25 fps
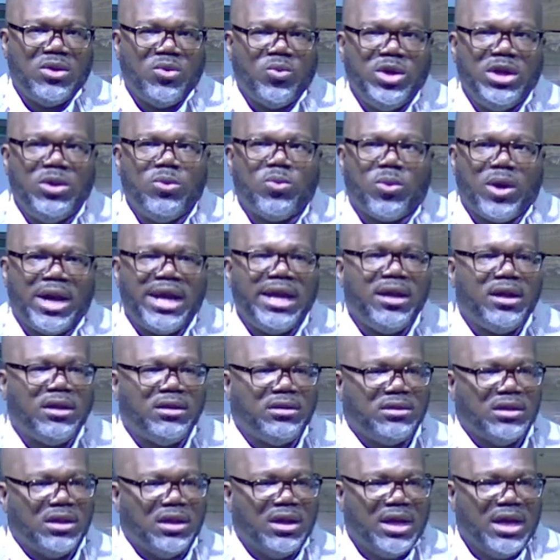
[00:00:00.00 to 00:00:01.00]

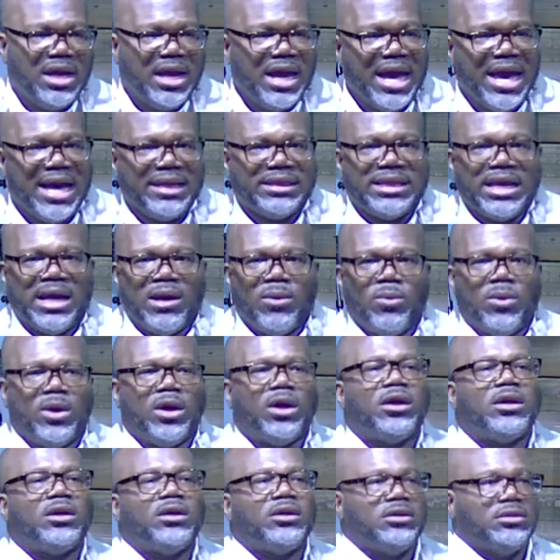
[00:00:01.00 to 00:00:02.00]
railed at that
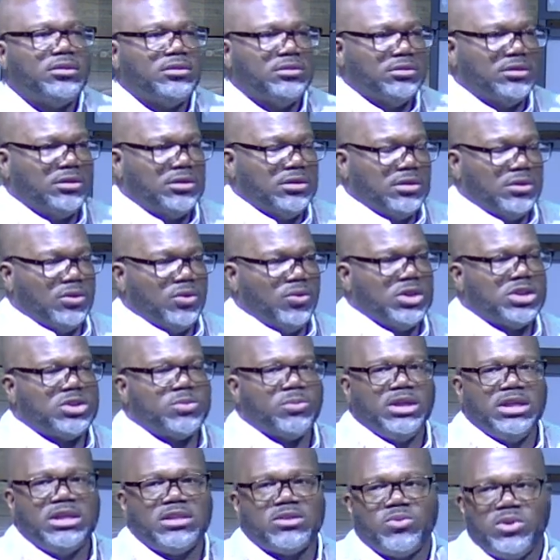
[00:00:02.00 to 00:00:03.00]
word, which
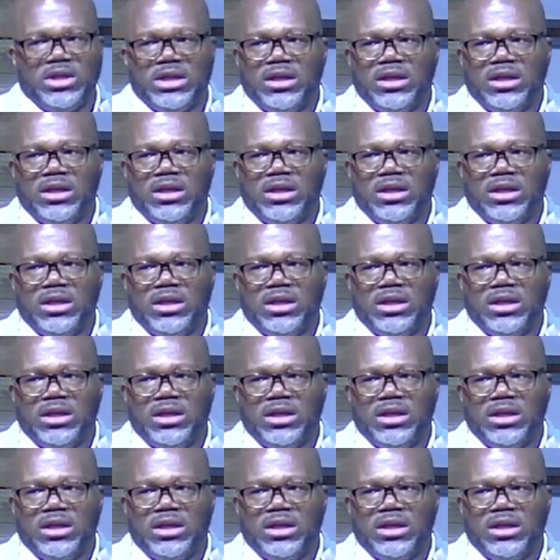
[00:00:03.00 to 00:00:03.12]
means we